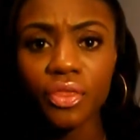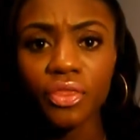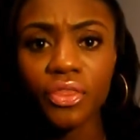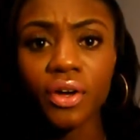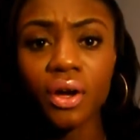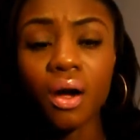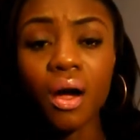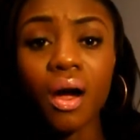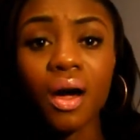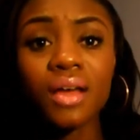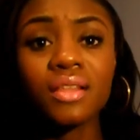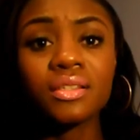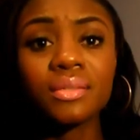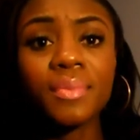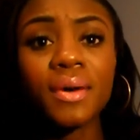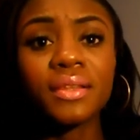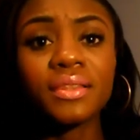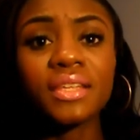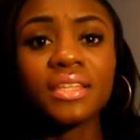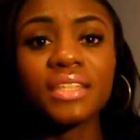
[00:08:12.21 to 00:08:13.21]
The cons
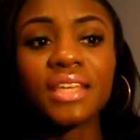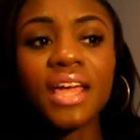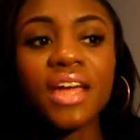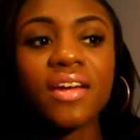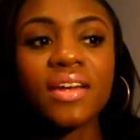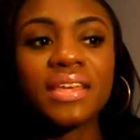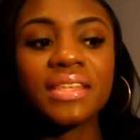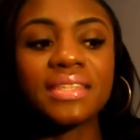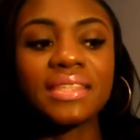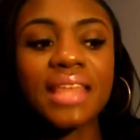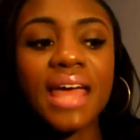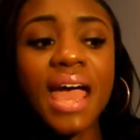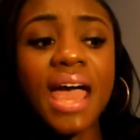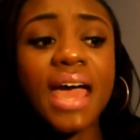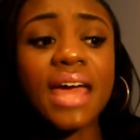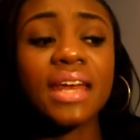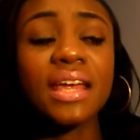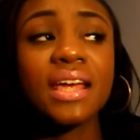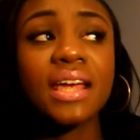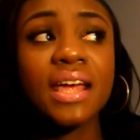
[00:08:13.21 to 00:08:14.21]
about this hair is
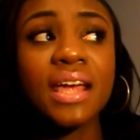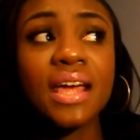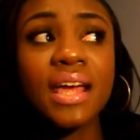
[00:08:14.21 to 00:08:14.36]
that